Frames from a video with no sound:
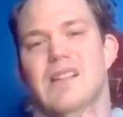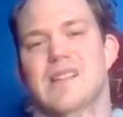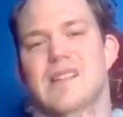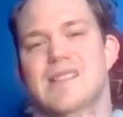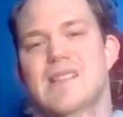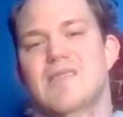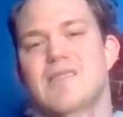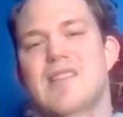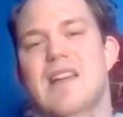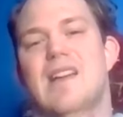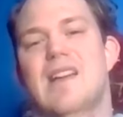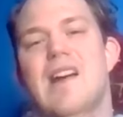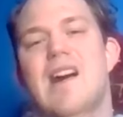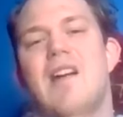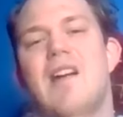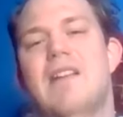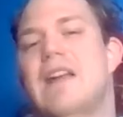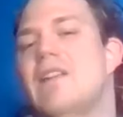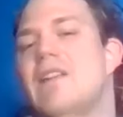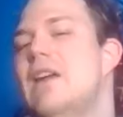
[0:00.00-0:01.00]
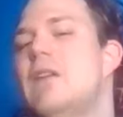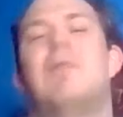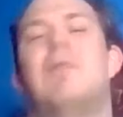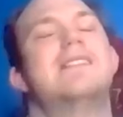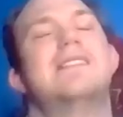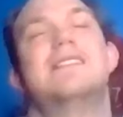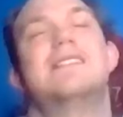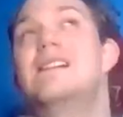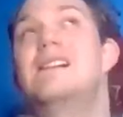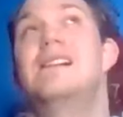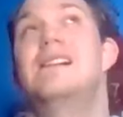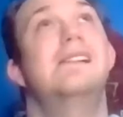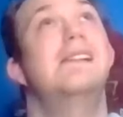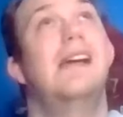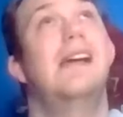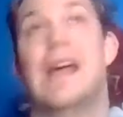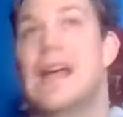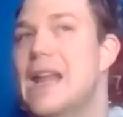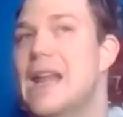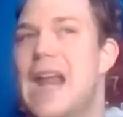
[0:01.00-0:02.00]
So it's like, okay, like what's
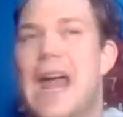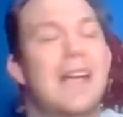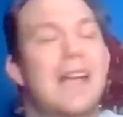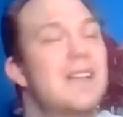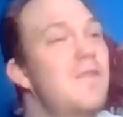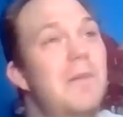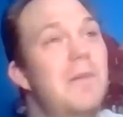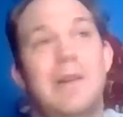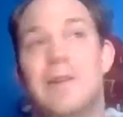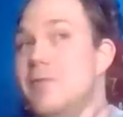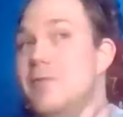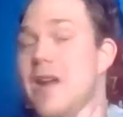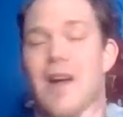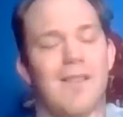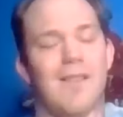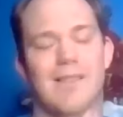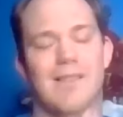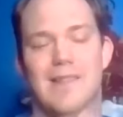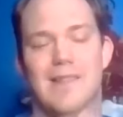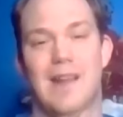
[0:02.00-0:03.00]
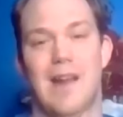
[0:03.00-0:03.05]
next for me? Who knows?